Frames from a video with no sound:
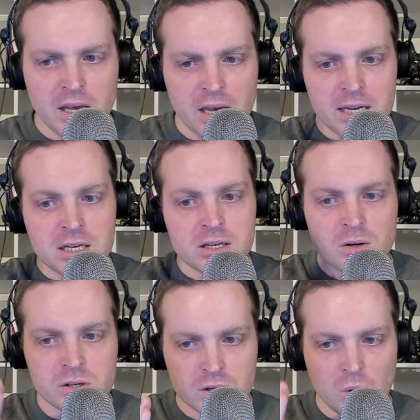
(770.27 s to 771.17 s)
It
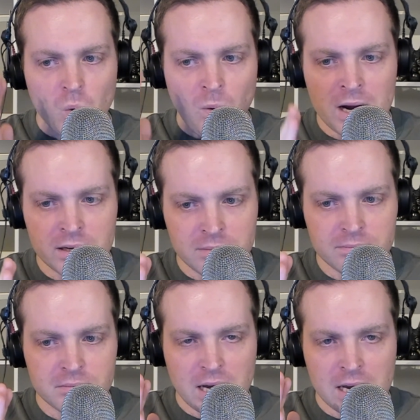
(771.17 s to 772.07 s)
ignores 1
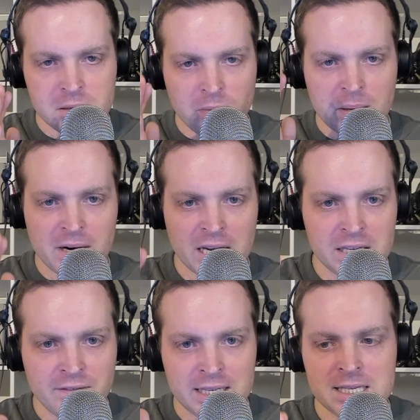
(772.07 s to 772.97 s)
as a
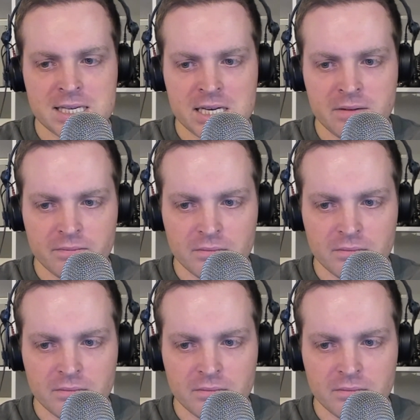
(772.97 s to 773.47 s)
multiplicative identity.